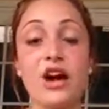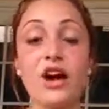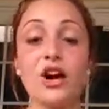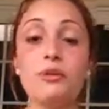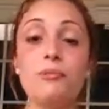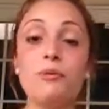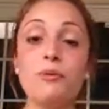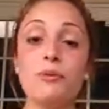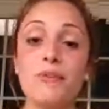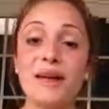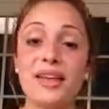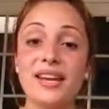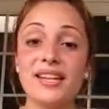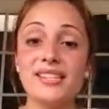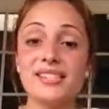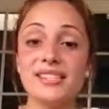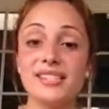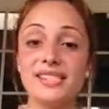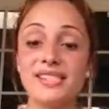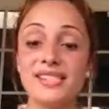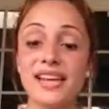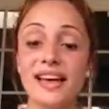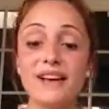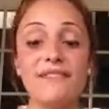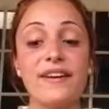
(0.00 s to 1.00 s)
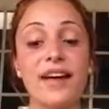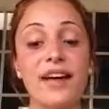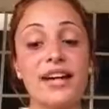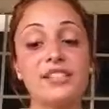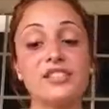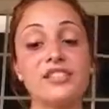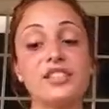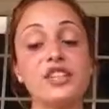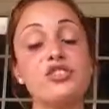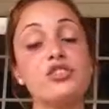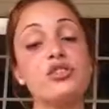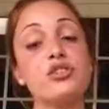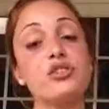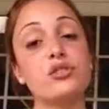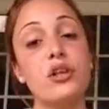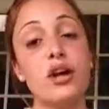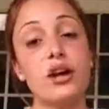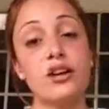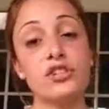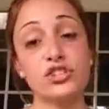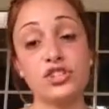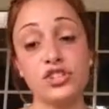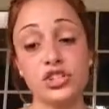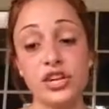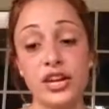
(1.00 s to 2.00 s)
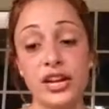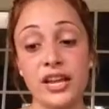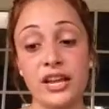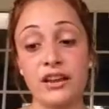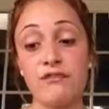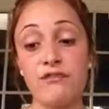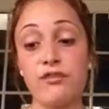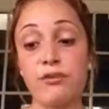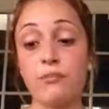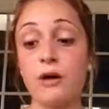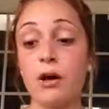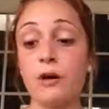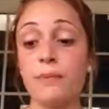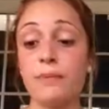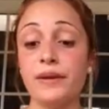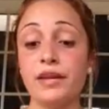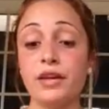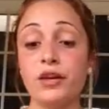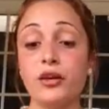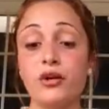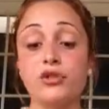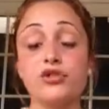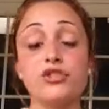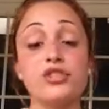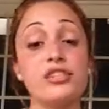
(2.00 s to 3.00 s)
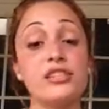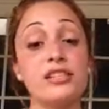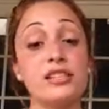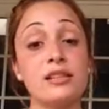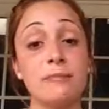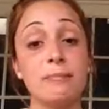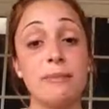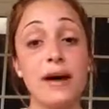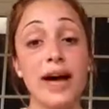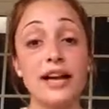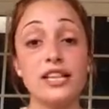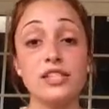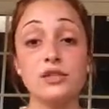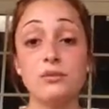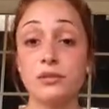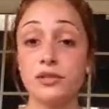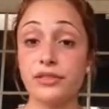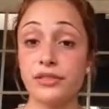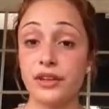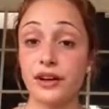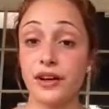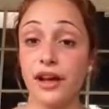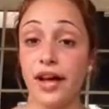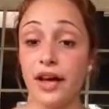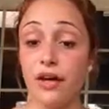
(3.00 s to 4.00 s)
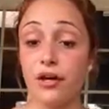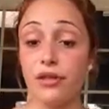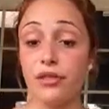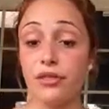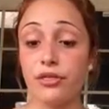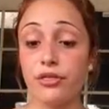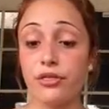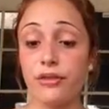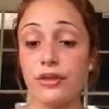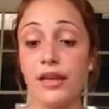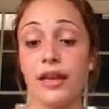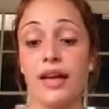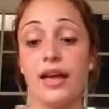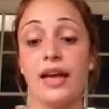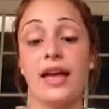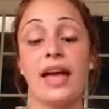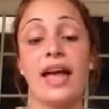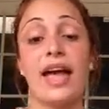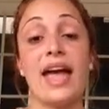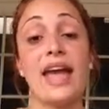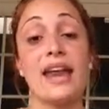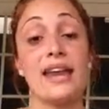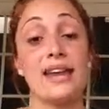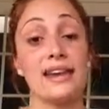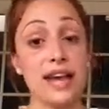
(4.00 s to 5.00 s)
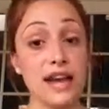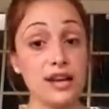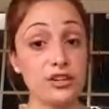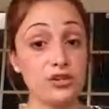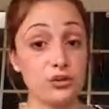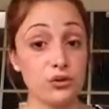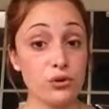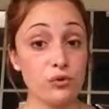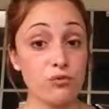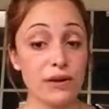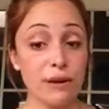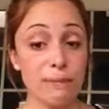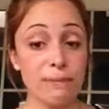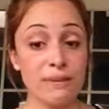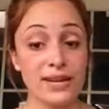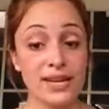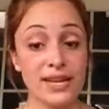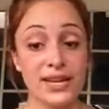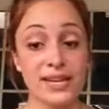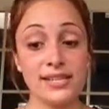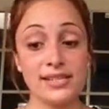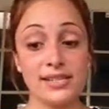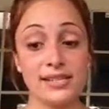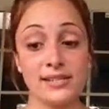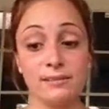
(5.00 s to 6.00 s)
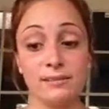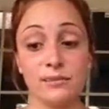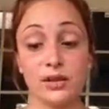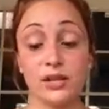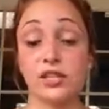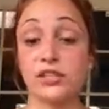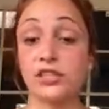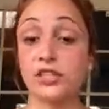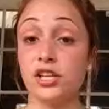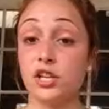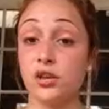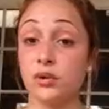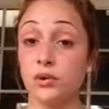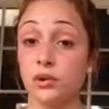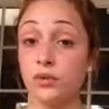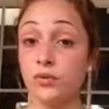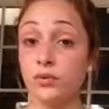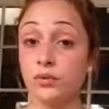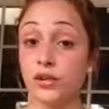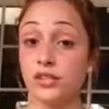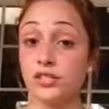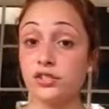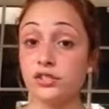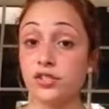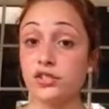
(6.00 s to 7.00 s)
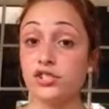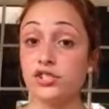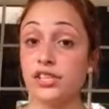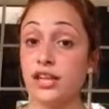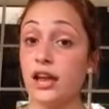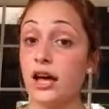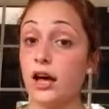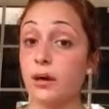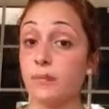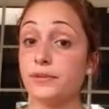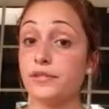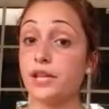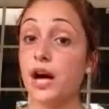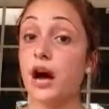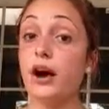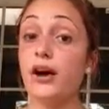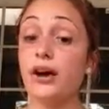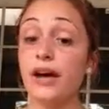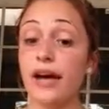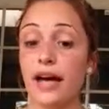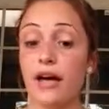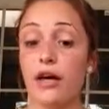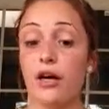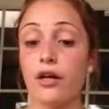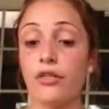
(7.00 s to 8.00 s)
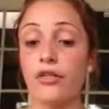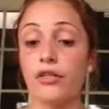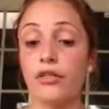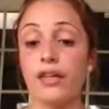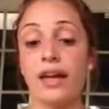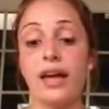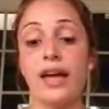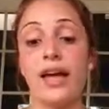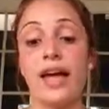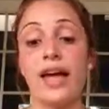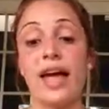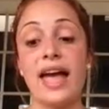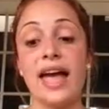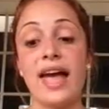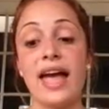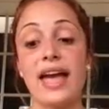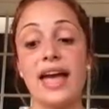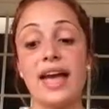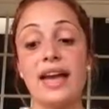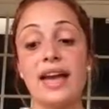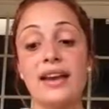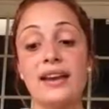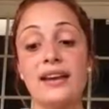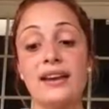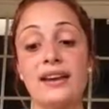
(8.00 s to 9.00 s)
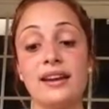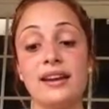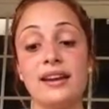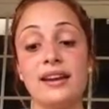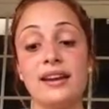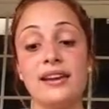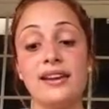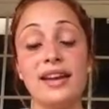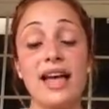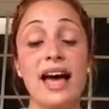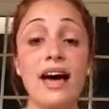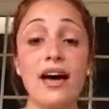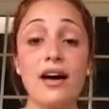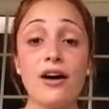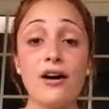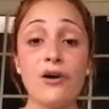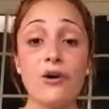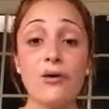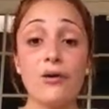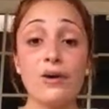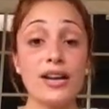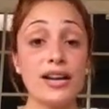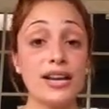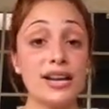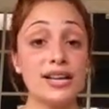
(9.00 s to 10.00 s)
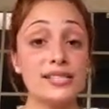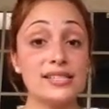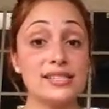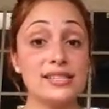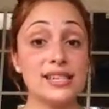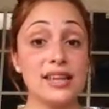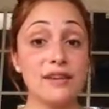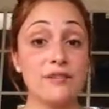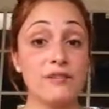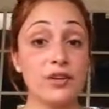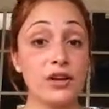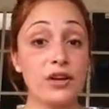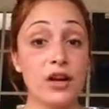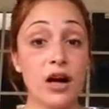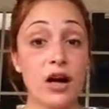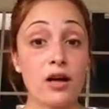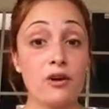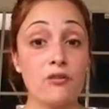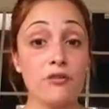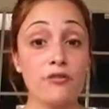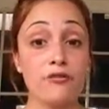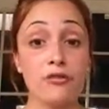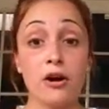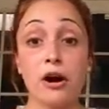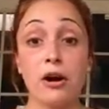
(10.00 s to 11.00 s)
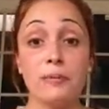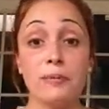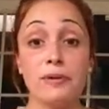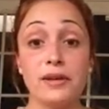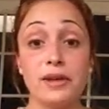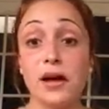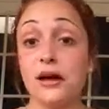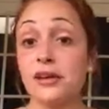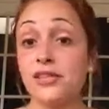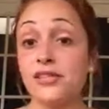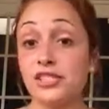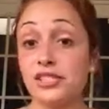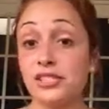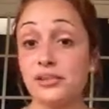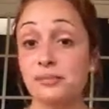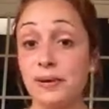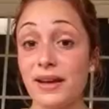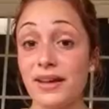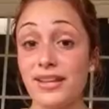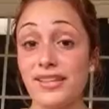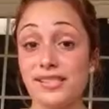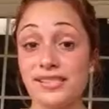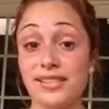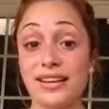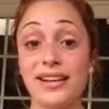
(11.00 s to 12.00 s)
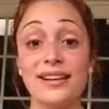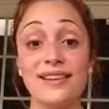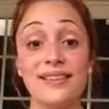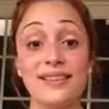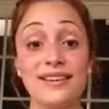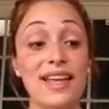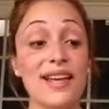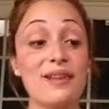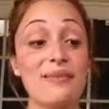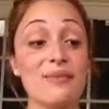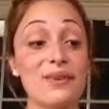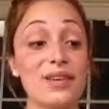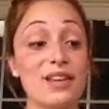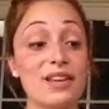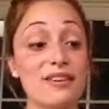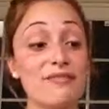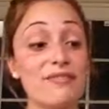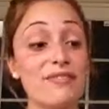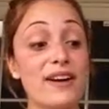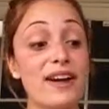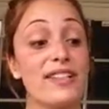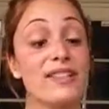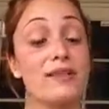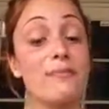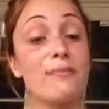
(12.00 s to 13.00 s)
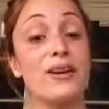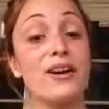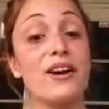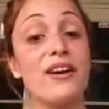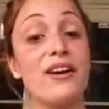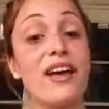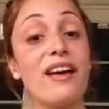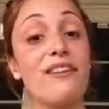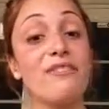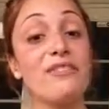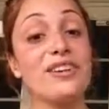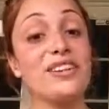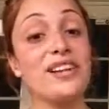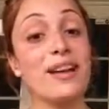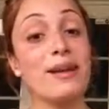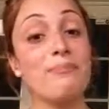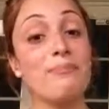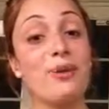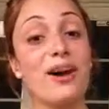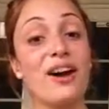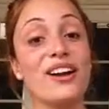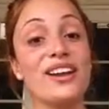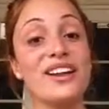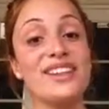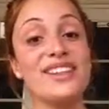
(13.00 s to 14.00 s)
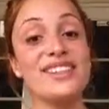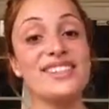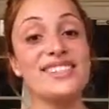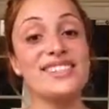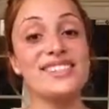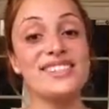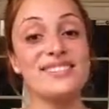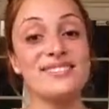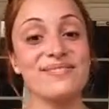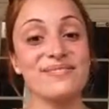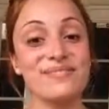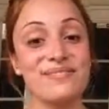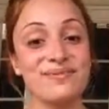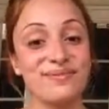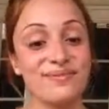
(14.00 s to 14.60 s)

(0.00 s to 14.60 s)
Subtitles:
Herbal medicines have had such a long journey, from helping cultures in the past with their health and natural remedies, continuing research that helps our health, and now it has even gone far beyond just medicine, and we can find them in our everyday products.